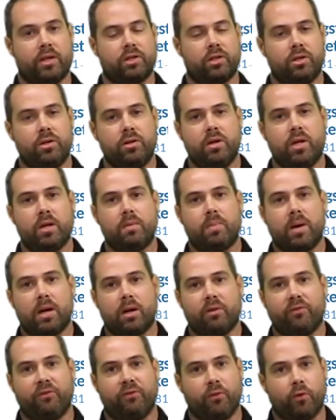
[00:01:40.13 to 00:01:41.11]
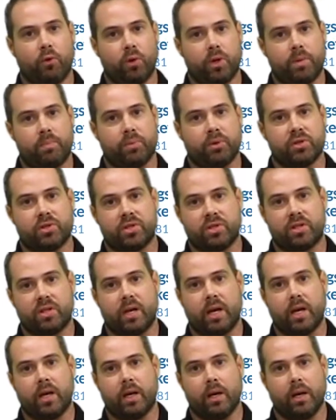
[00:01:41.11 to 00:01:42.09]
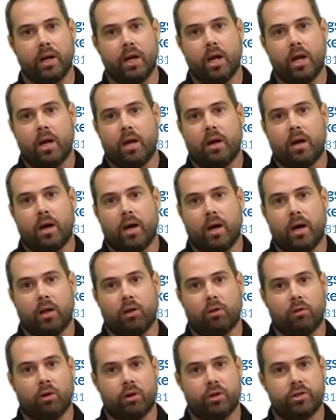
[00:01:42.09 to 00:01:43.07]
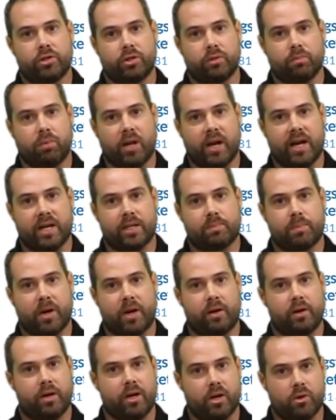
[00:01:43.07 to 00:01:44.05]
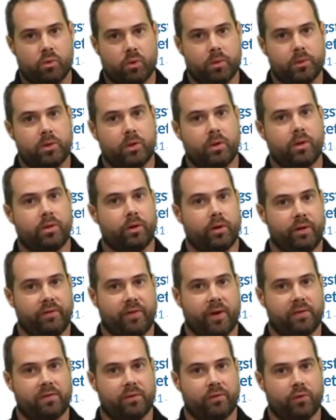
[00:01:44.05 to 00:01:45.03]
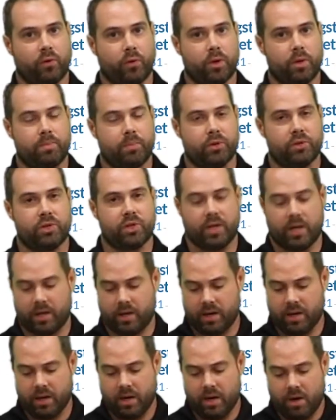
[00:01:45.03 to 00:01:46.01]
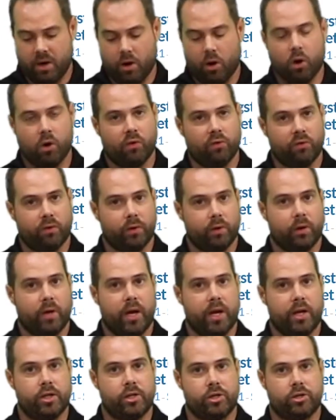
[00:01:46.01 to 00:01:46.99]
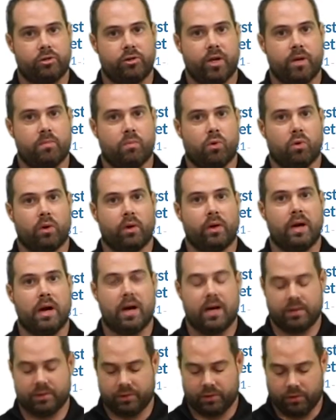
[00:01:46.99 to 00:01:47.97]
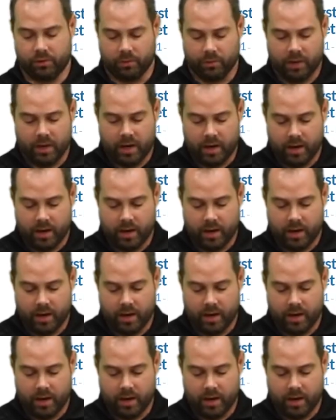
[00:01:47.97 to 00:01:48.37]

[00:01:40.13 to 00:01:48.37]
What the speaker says: So you get about a 40% larger blast pattern, anywhere between 35 to 40% over a straight bore nozzle.